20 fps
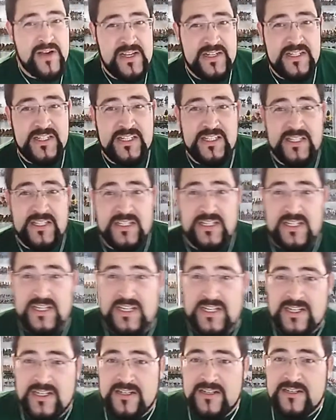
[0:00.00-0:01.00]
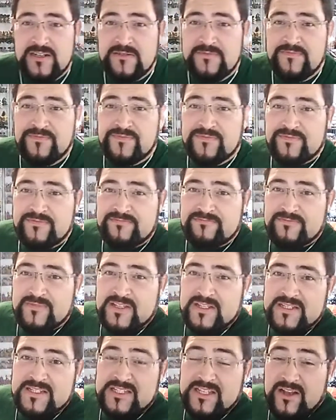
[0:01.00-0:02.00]
the best. Um,
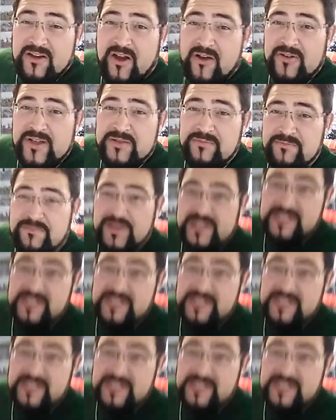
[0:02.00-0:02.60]
scenery